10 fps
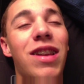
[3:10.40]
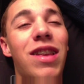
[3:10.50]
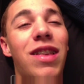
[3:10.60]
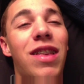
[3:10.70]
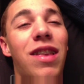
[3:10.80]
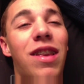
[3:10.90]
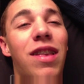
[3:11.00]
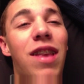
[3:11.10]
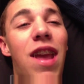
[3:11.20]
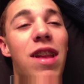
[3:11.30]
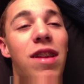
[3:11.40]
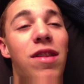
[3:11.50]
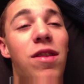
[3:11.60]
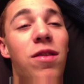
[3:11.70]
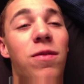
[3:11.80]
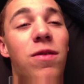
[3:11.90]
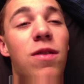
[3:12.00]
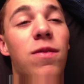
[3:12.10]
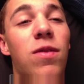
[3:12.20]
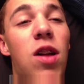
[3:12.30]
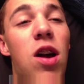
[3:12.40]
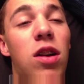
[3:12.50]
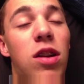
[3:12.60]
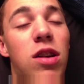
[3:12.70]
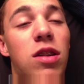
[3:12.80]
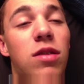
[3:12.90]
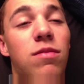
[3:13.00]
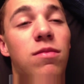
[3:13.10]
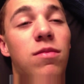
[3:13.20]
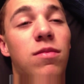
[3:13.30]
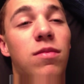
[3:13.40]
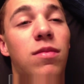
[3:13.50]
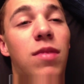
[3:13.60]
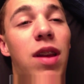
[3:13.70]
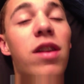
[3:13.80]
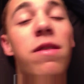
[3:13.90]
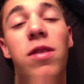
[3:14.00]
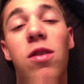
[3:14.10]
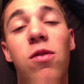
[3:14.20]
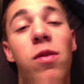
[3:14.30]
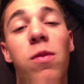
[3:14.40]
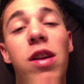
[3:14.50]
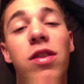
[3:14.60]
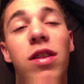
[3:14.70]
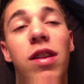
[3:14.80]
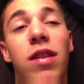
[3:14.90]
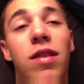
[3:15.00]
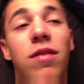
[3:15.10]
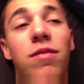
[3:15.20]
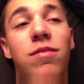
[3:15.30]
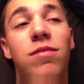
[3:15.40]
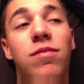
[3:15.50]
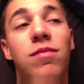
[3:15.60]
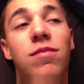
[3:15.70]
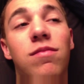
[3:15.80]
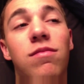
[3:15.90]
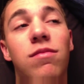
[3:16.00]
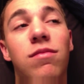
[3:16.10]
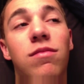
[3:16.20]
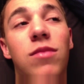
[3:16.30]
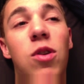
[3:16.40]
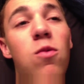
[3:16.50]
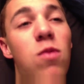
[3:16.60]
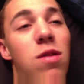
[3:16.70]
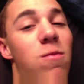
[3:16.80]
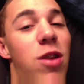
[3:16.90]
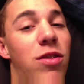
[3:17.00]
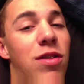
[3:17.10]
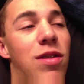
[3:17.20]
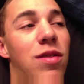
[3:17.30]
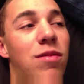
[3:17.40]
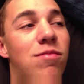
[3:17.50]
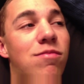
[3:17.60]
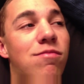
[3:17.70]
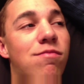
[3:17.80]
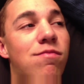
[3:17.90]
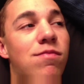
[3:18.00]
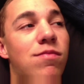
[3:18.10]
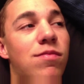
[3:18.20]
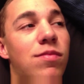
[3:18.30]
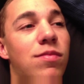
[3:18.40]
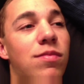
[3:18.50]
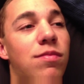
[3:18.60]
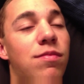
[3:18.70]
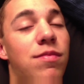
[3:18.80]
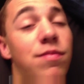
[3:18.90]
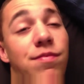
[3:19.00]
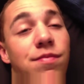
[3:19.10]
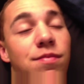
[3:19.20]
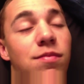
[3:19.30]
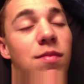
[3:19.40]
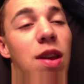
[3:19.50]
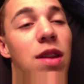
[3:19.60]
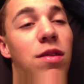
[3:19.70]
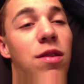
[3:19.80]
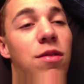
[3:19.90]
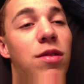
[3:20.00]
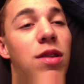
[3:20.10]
this is a sad excuse for a vlog. I don't even know who's watching this. Who would watch this? Hmm, I don't know.